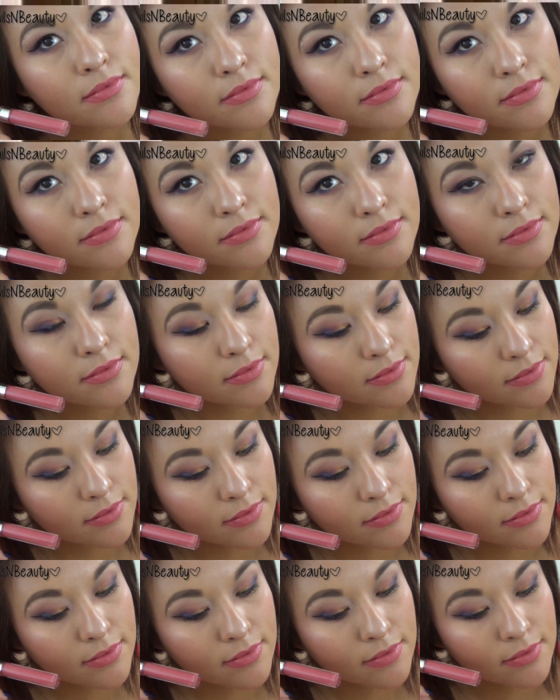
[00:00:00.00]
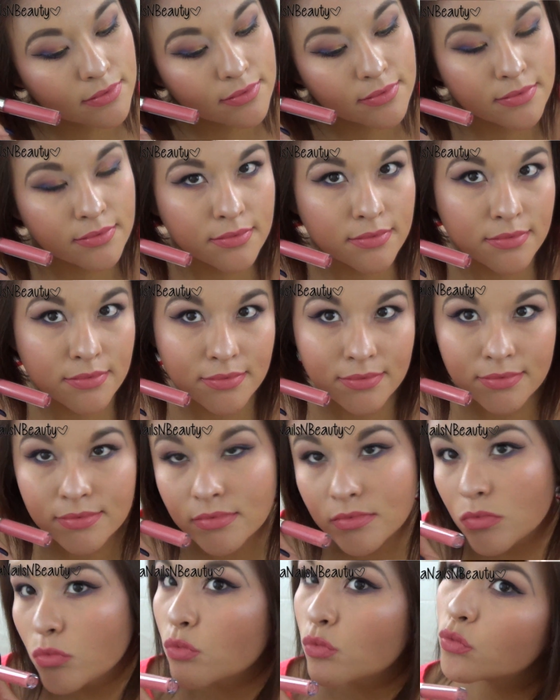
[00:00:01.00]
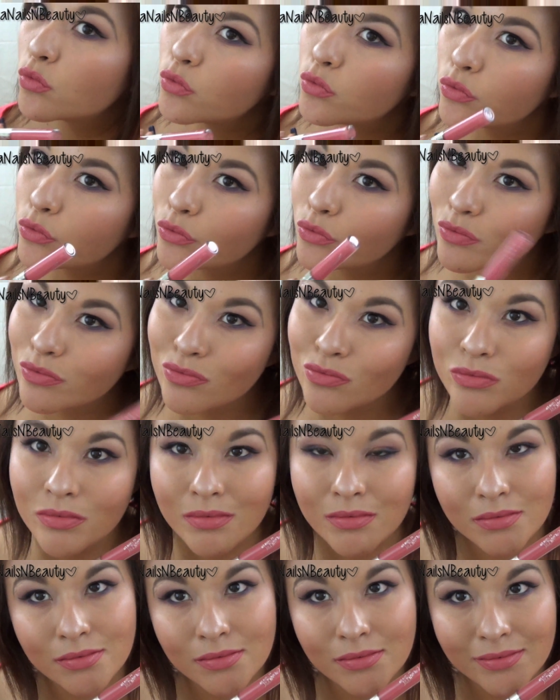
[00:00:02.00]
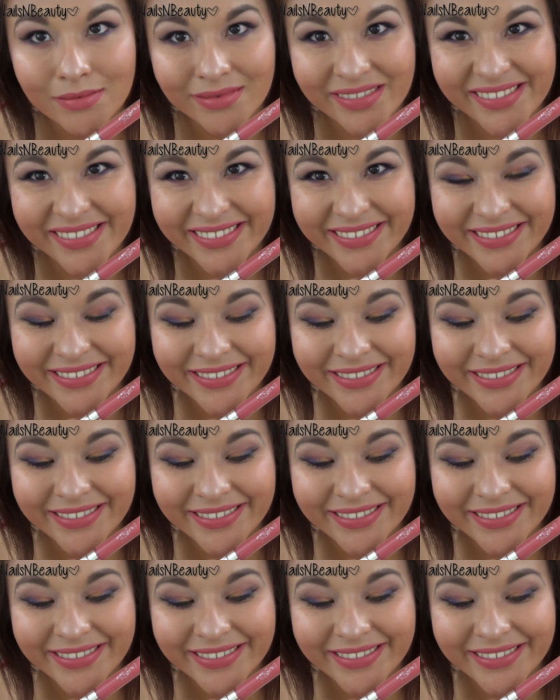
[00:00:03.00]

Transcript: Colourpop. This one is in November. Also an ultra